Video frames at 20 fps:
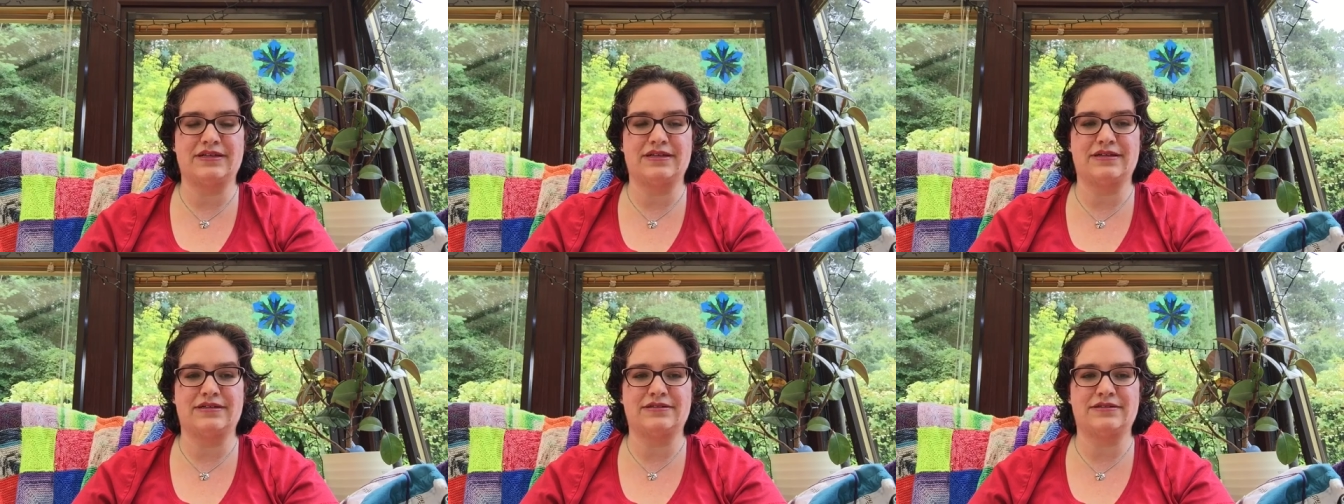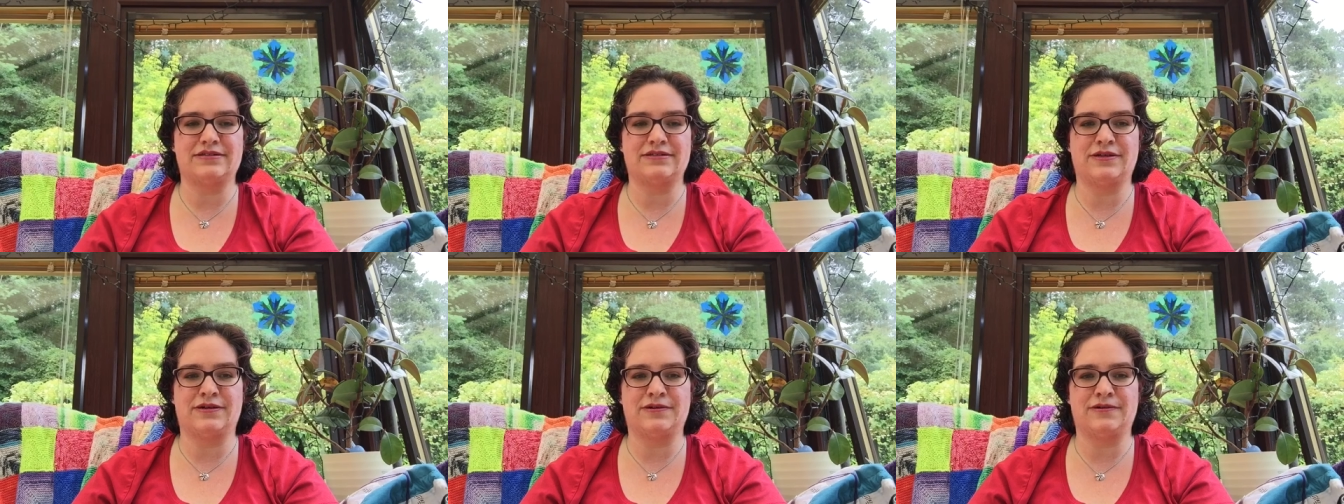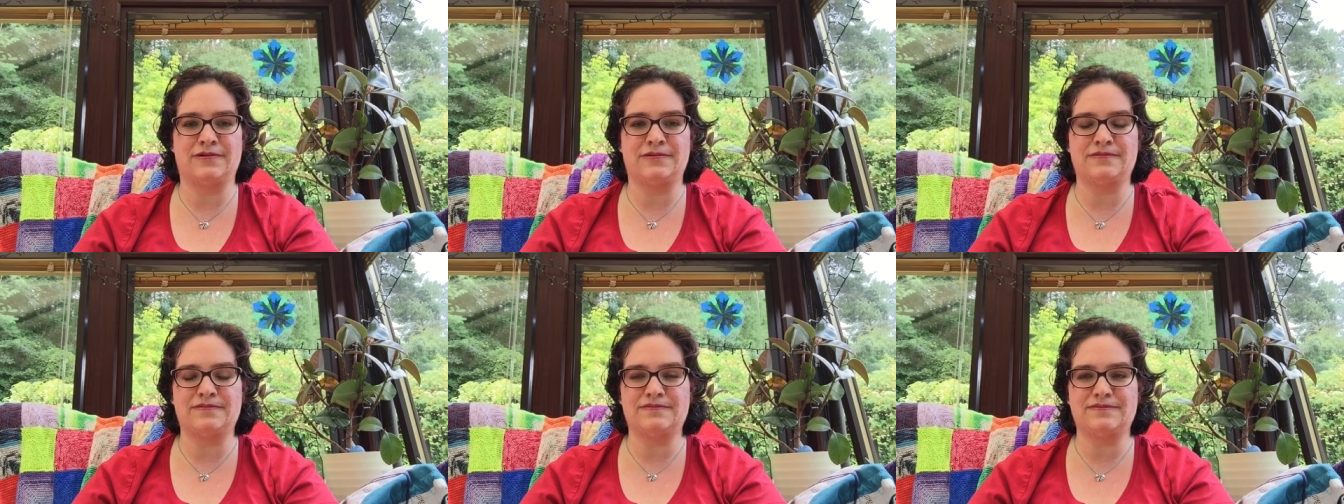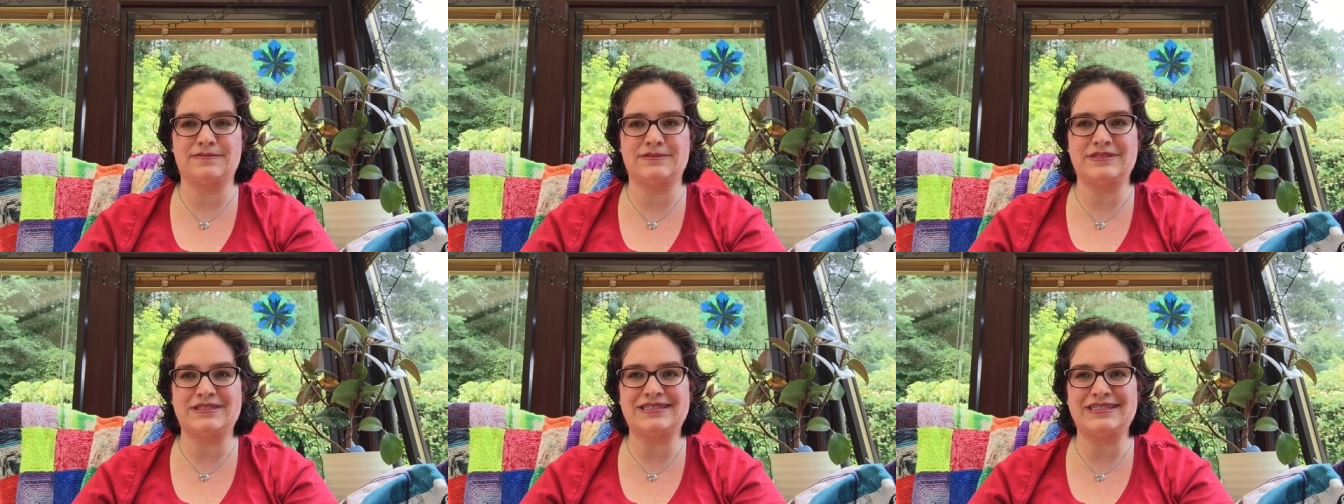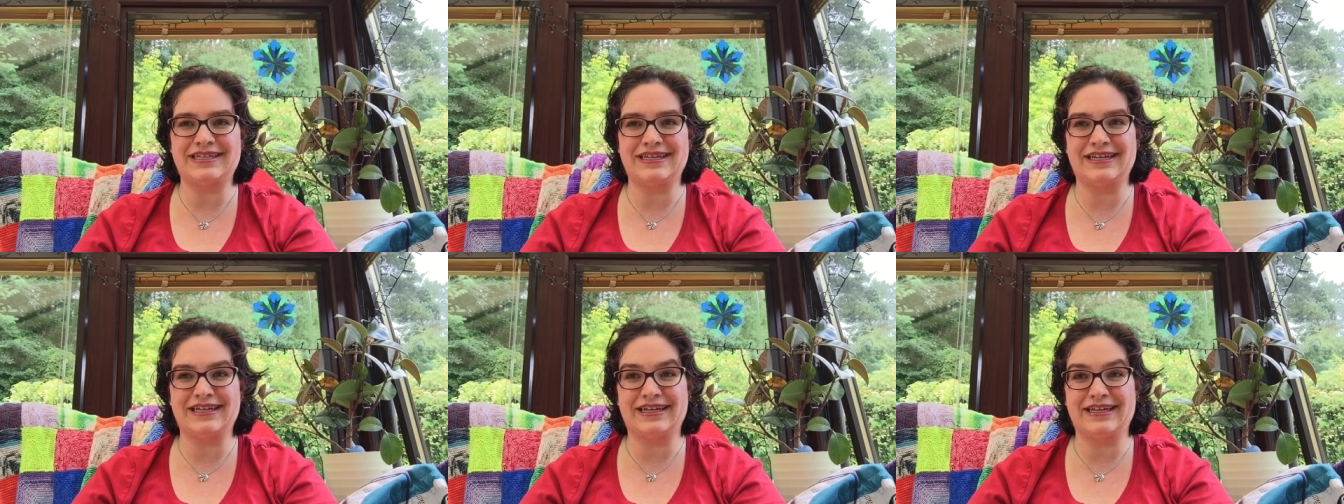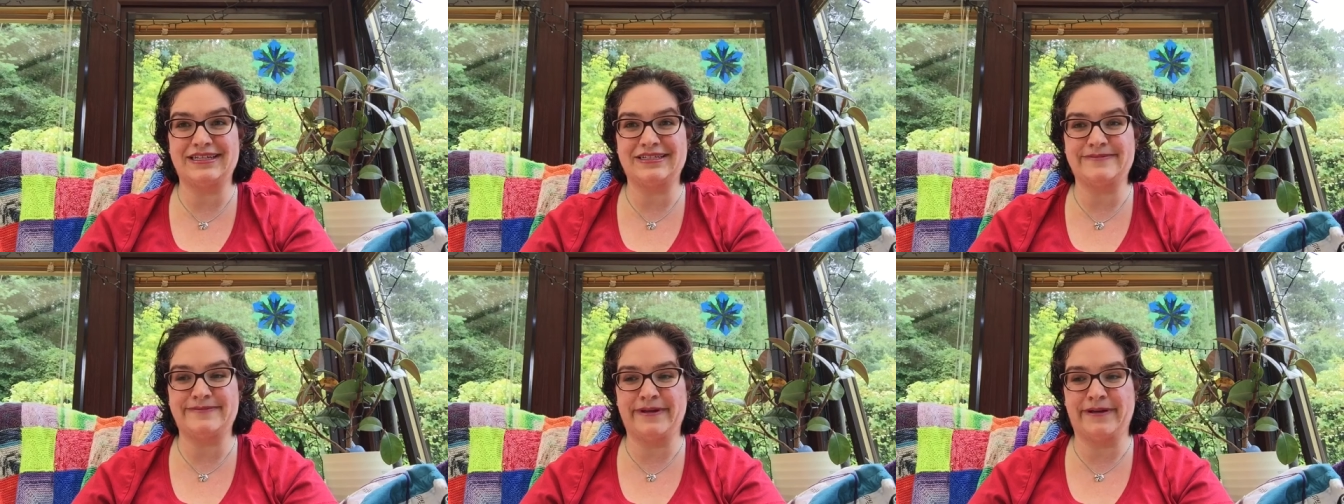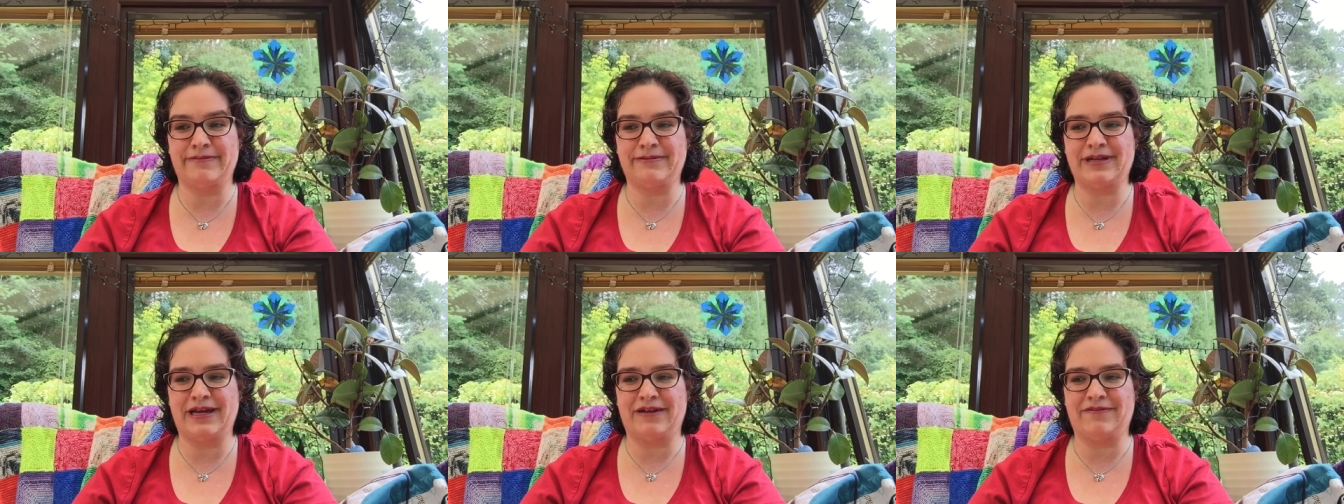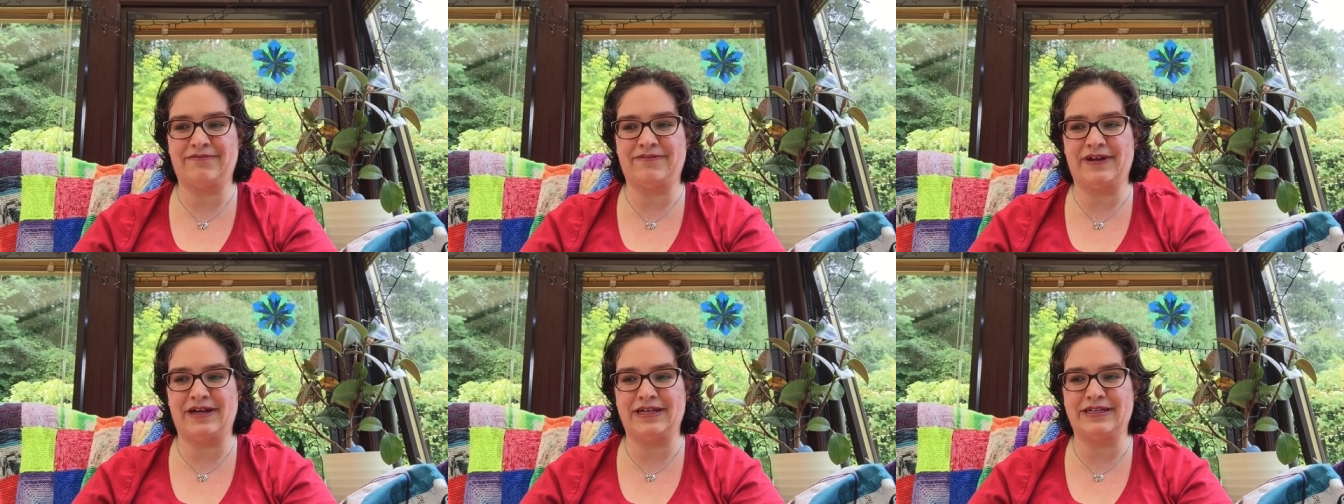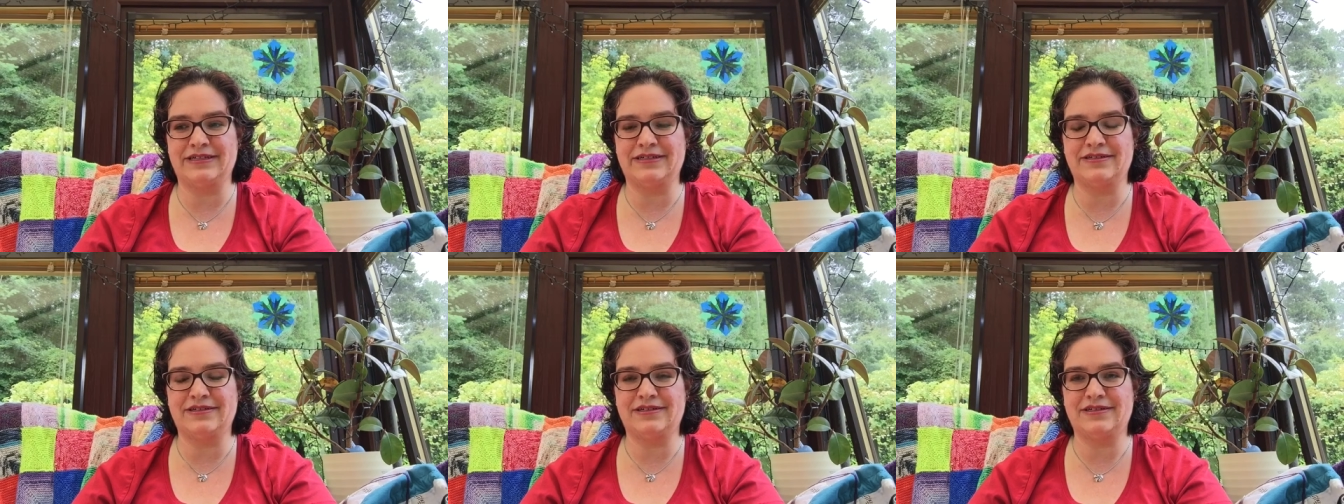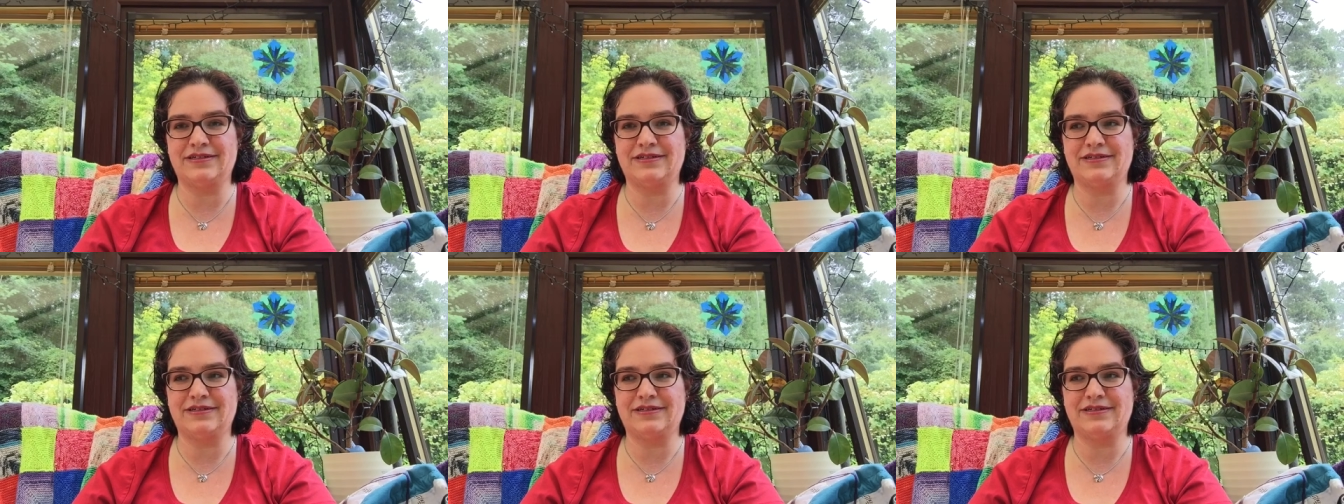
So seeing kids be able to have fun,